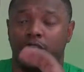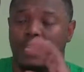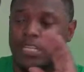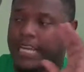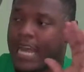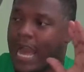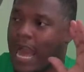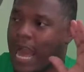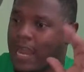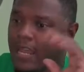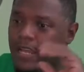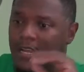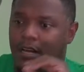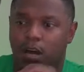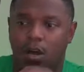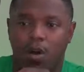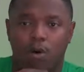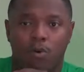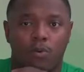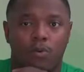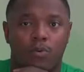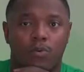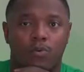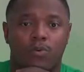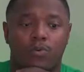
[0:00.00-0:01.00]
You got to
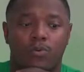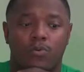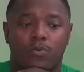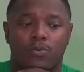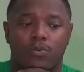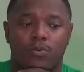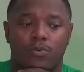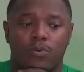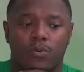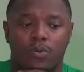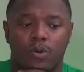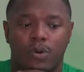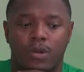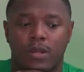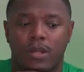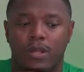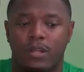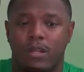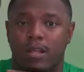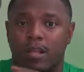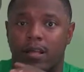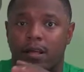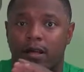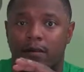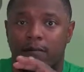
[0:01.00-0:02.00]
go.
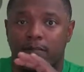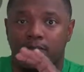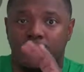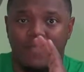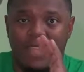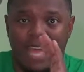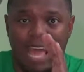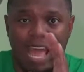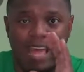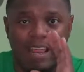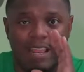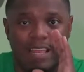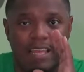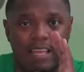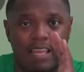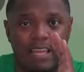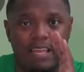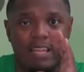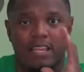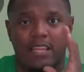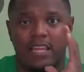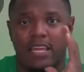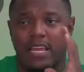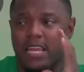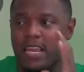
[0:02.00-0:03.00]
That
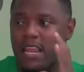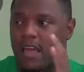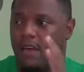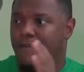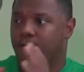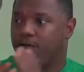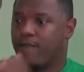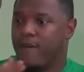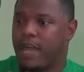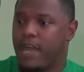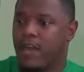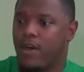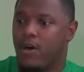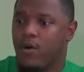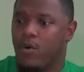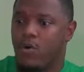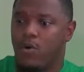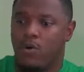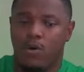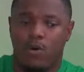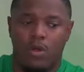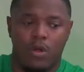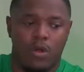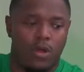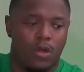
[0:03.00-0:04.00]
in the
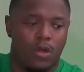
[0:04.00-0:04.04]
NFL,